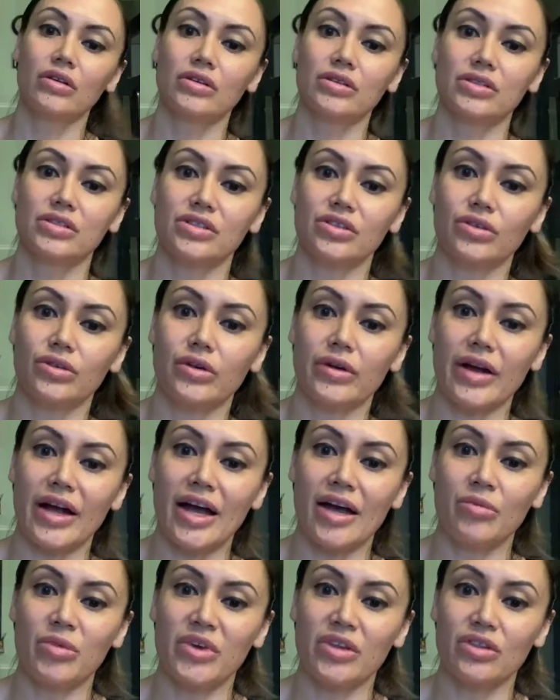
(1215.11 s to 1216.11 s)
So
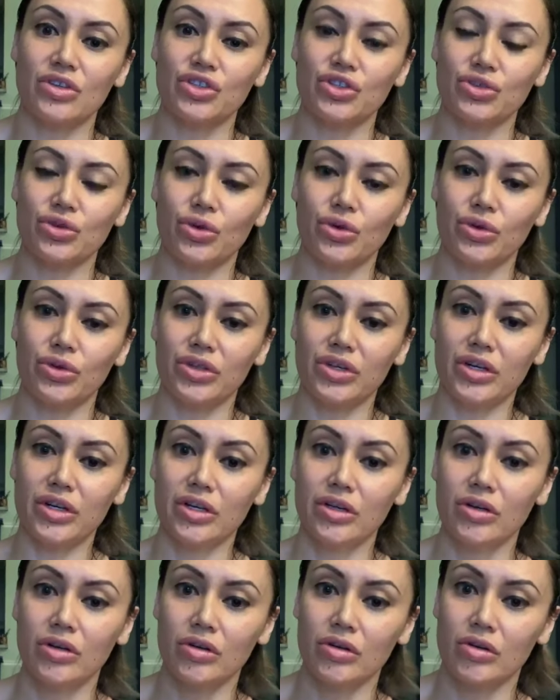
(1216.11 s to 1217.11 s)
grabbing the shoulder.
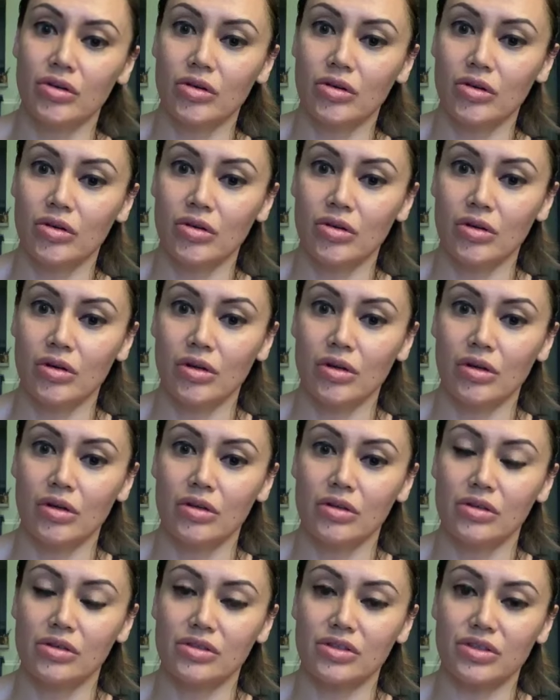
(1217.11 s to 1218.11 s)

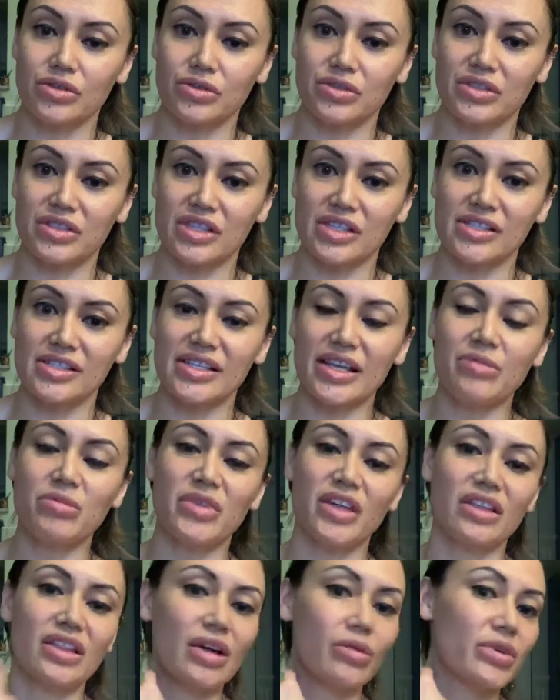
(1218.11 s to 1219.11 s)
So it's the same
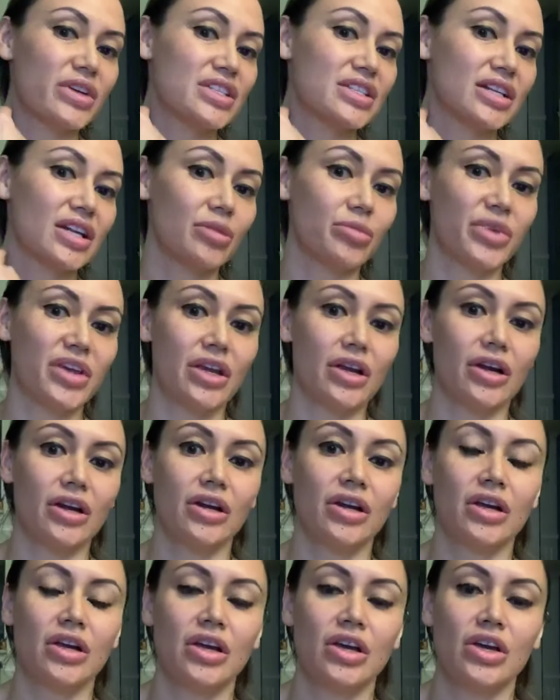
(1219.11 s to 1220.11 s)
thing that we did up here.
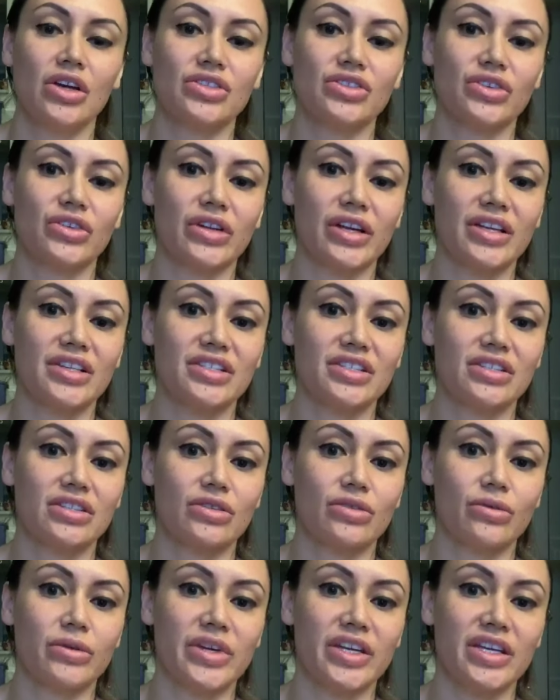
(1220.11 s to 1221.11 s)
So a nice
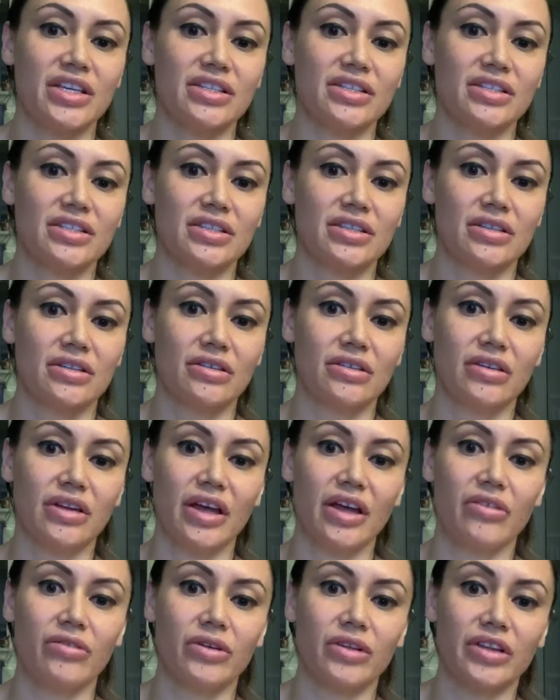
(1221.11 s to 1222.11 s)
squeeze
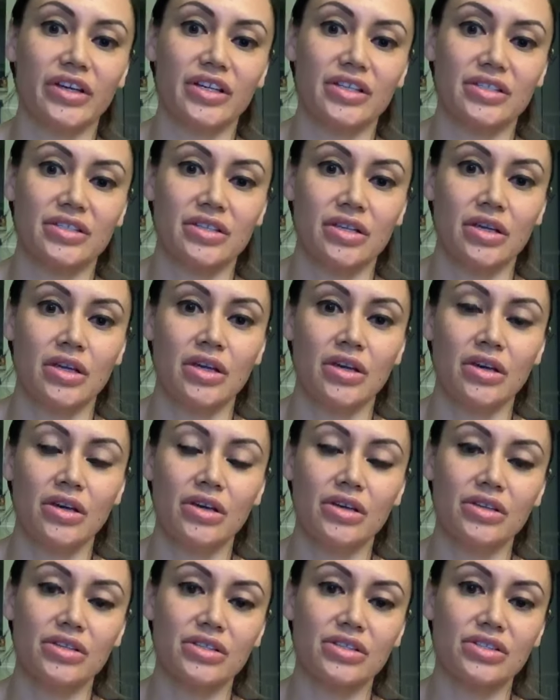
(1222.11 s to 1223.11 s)
and release.
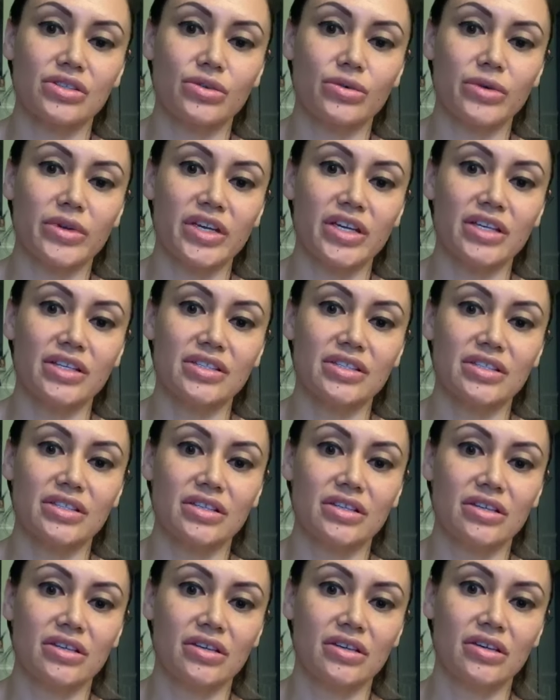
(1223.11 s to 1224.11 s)
Squeeze
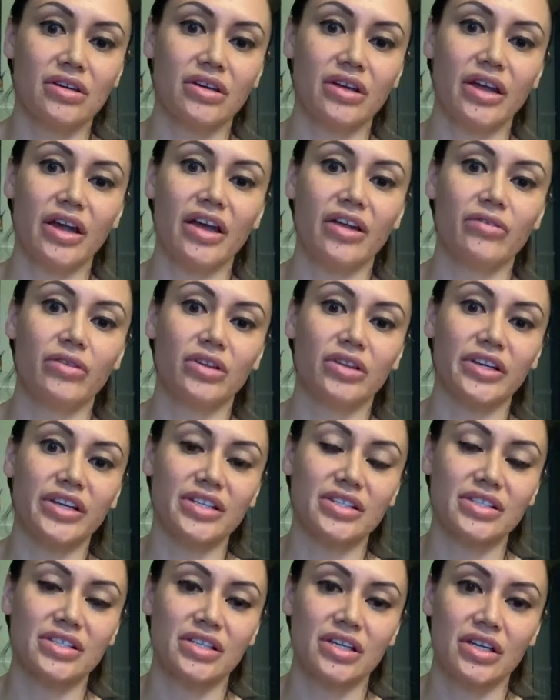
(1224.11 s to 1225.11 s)
and
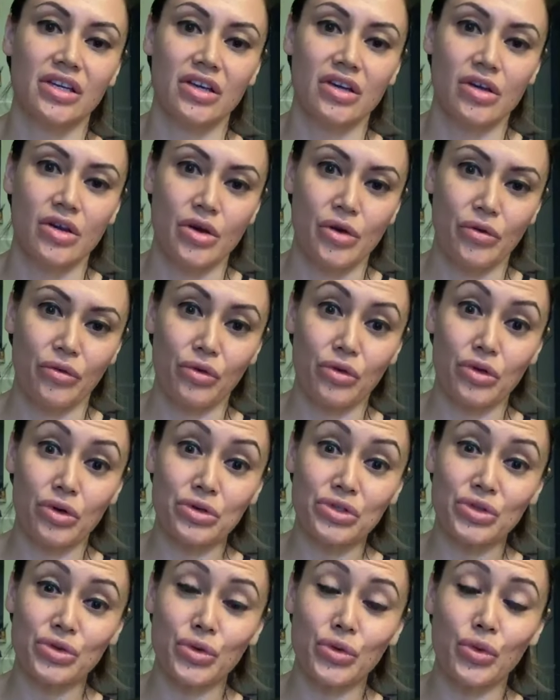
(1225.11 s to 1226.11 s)
release. For
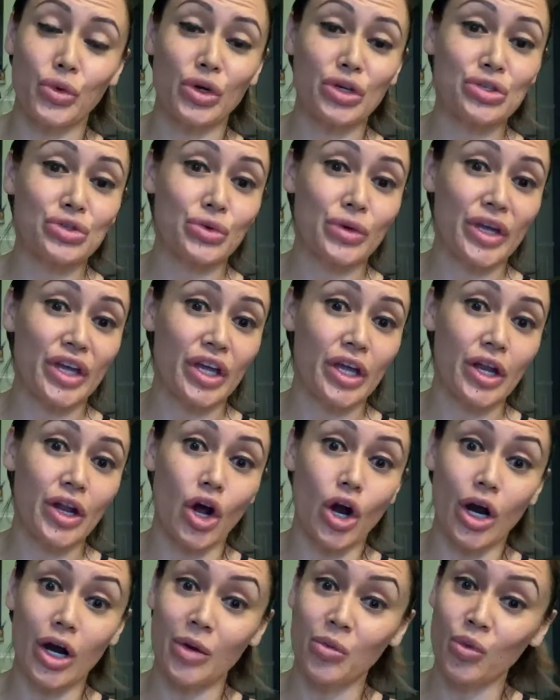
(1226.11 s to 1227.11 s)
those who were doing an
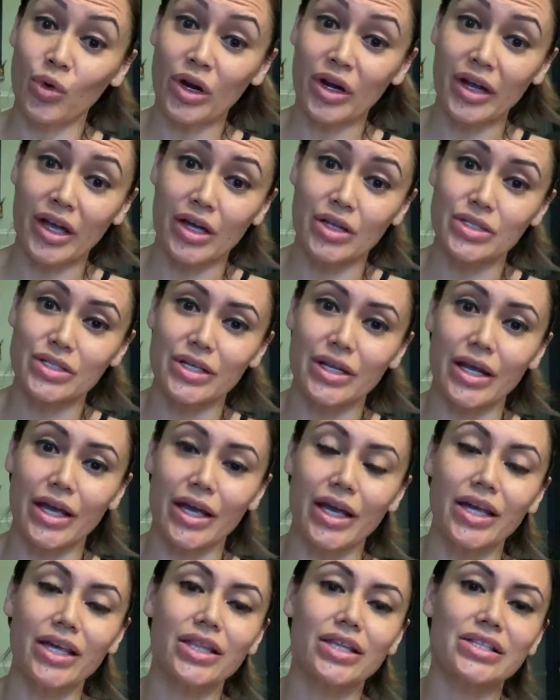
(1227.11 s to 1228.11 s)
arm workout
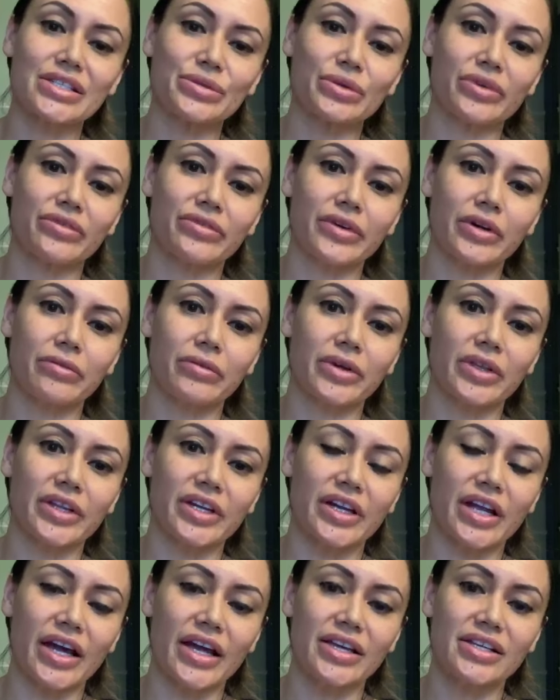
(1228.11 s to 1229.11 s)
today, this will feel really
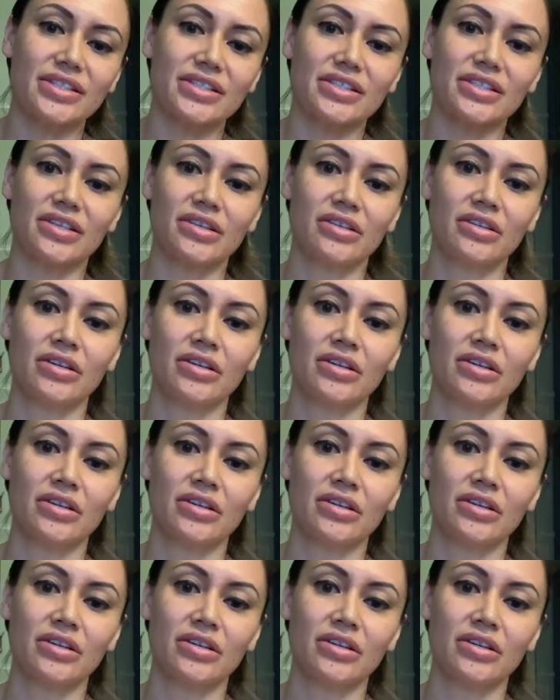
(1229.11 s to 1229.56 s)
nice.